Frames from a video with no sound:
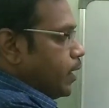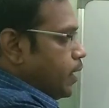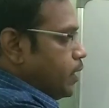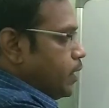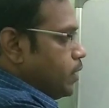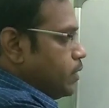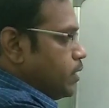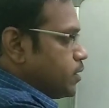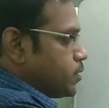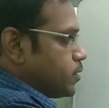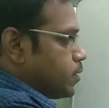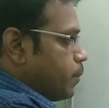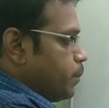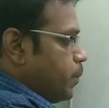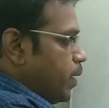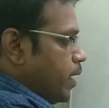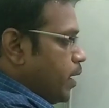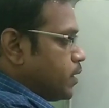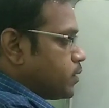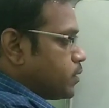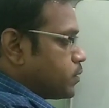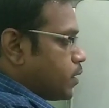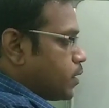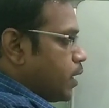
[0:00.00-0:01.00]
And in this
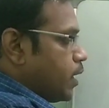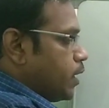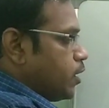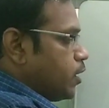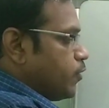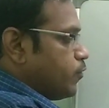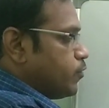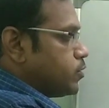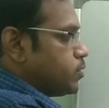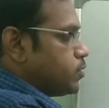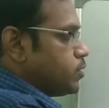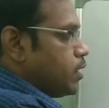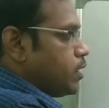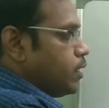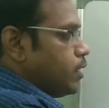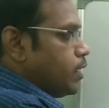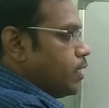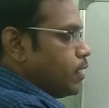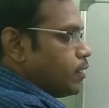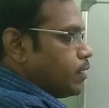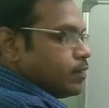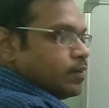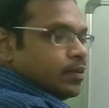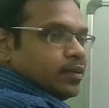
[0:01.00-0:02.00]
the base current, if you
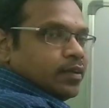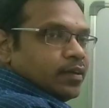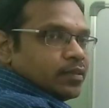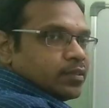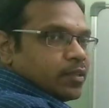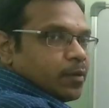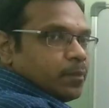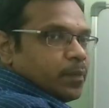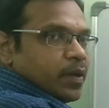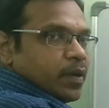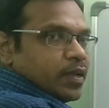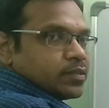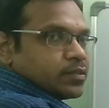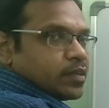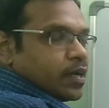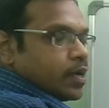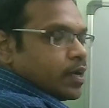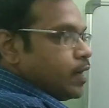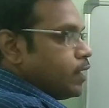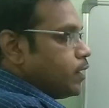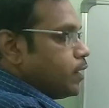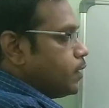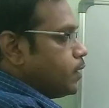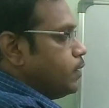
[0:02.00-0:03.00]
see here, the
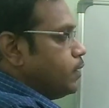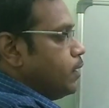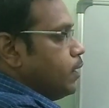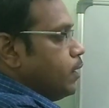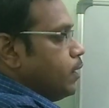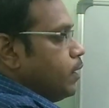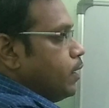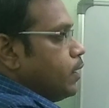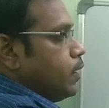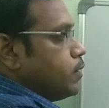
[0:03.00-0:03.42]
base current,